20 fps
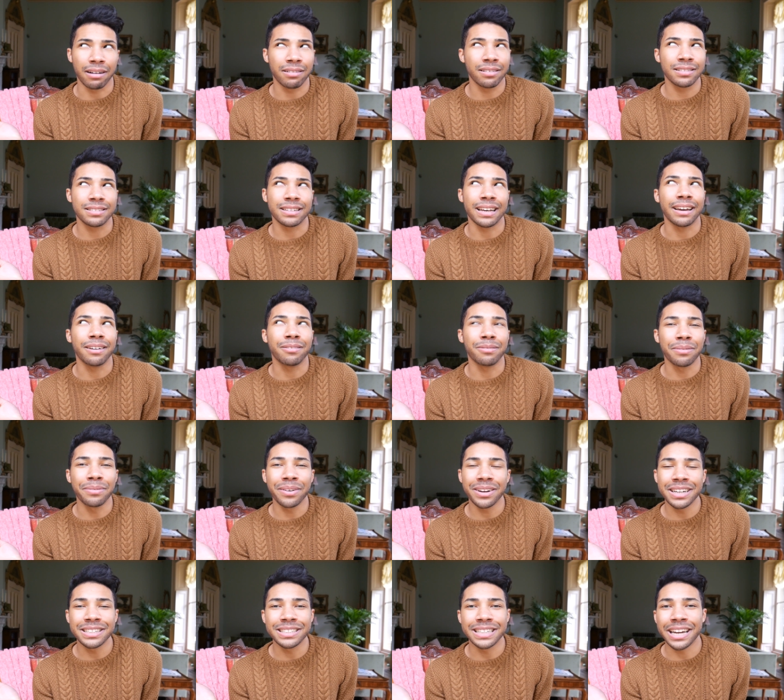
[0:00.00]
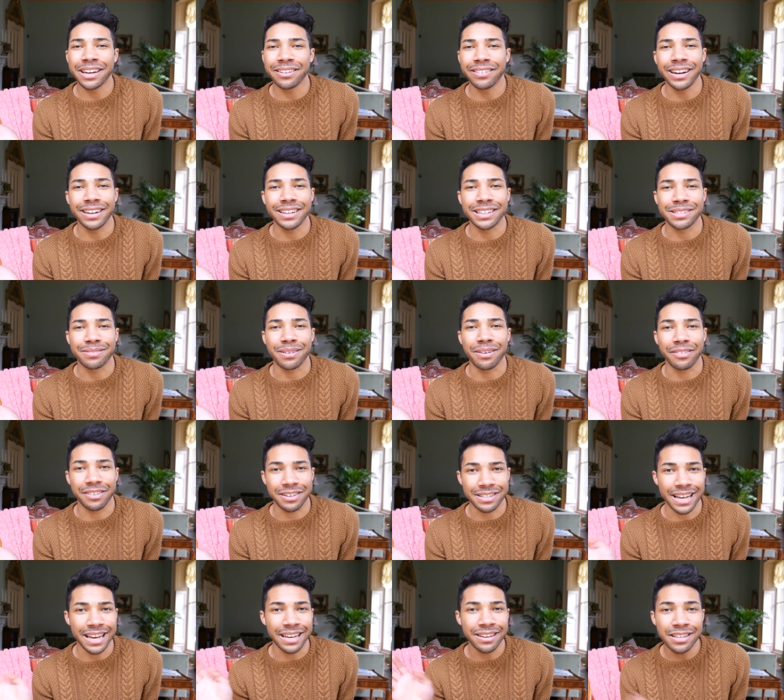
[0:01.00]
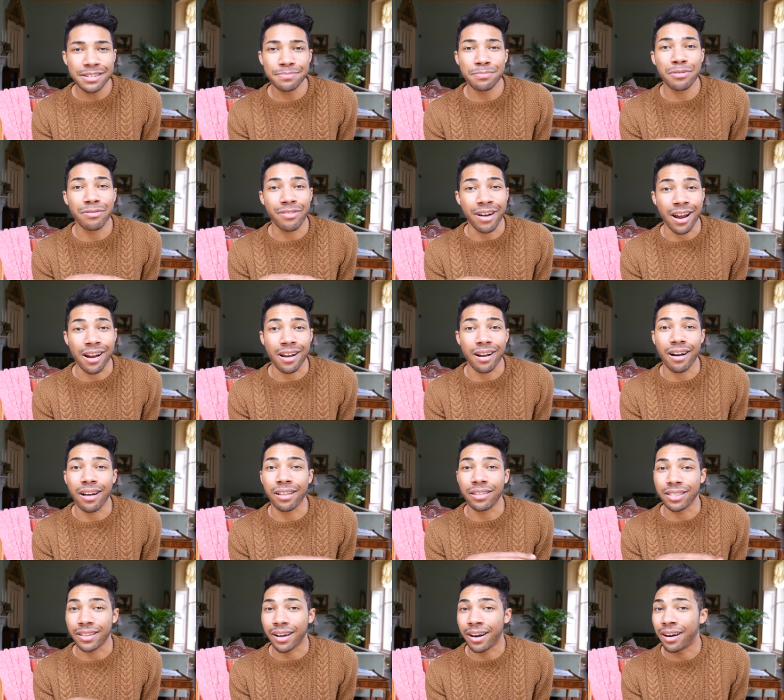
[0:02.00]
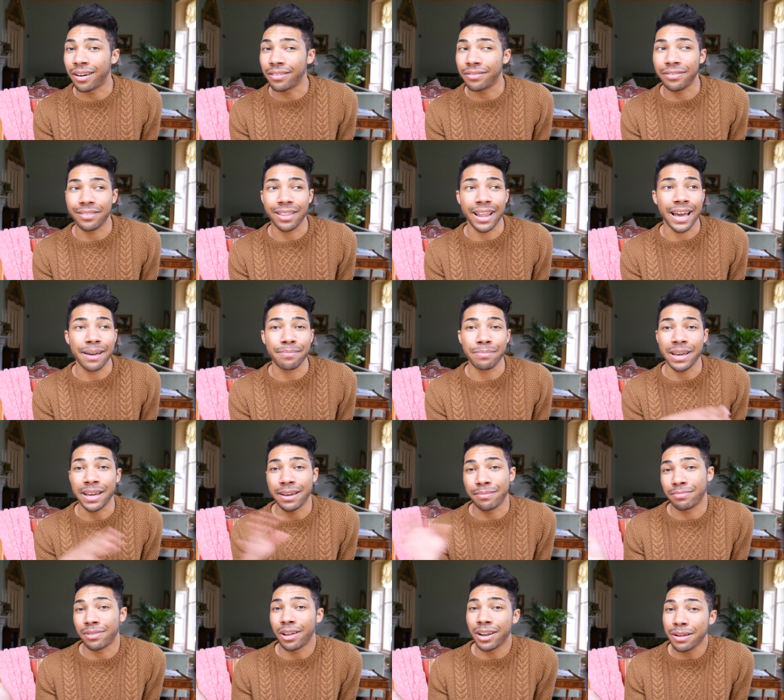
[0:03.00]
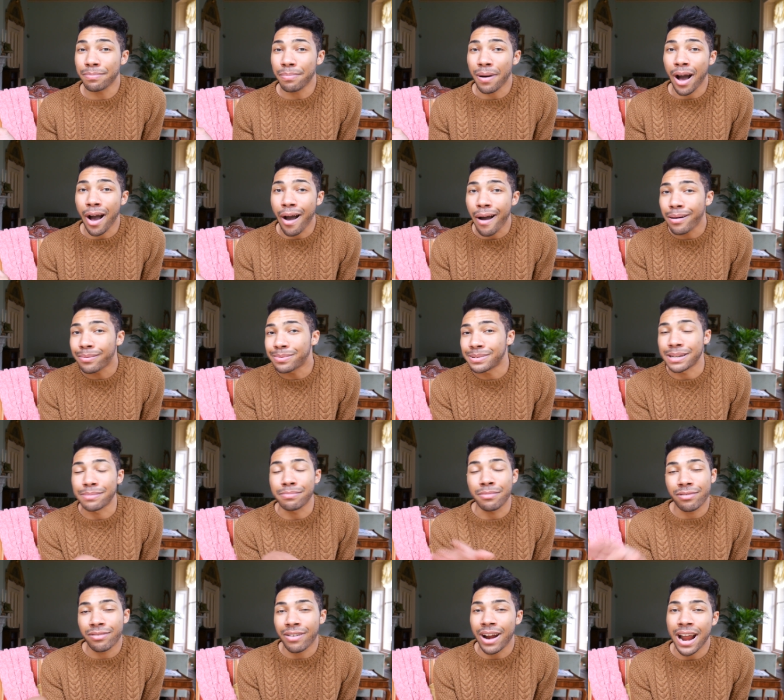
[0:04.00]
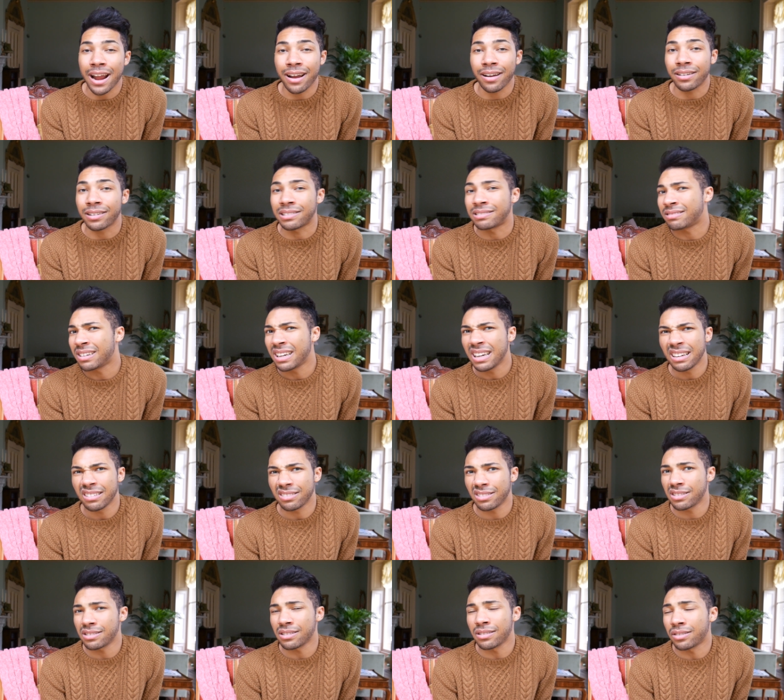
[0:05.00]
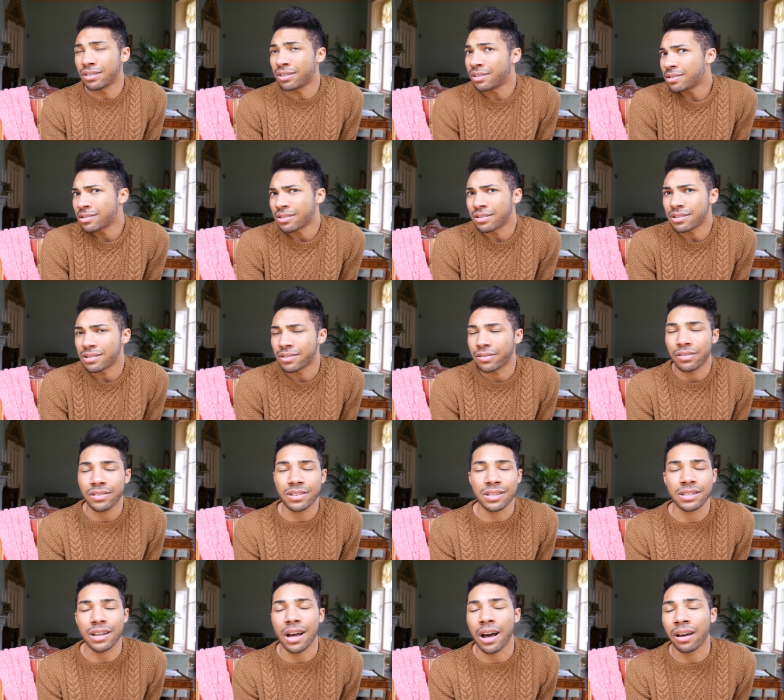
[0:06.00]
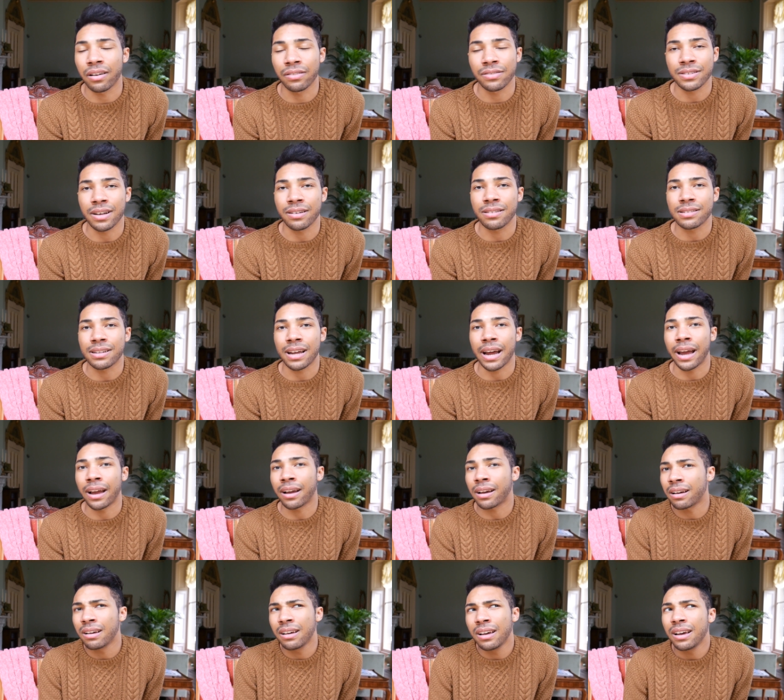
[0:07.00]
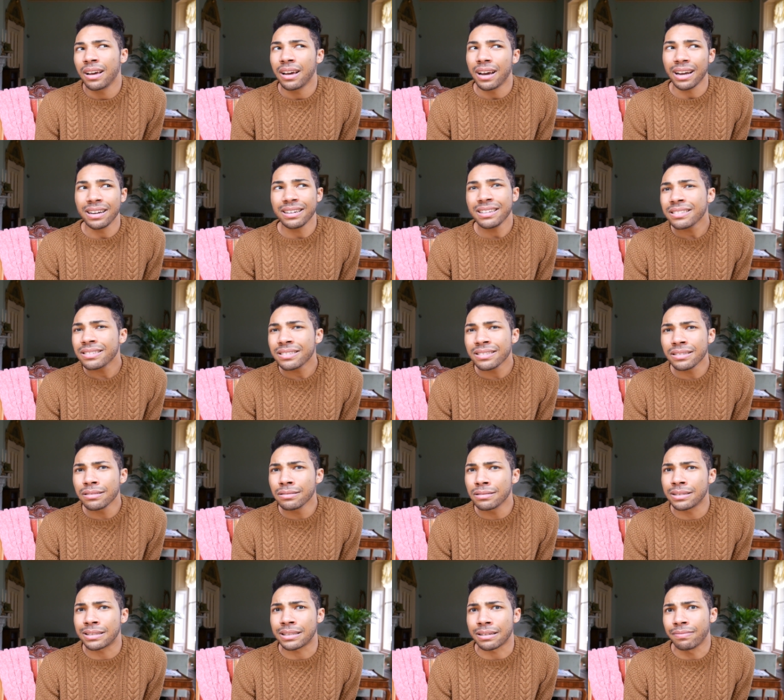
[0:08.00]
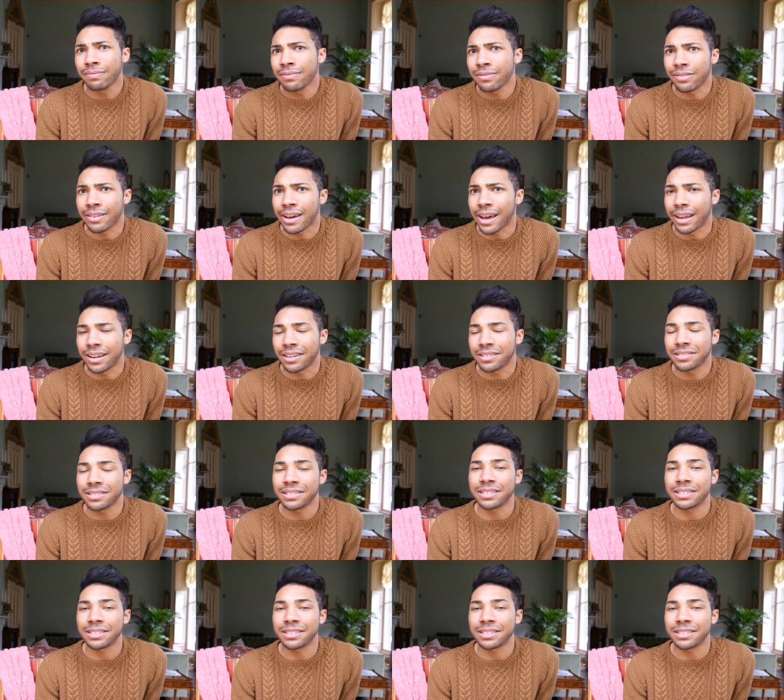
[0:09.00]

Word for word: I was like, what am I going to decorate this with? Because I use meringue a lot for like making lollipops and meringue and just all sorts of other stuff. So I was like, I need to do something.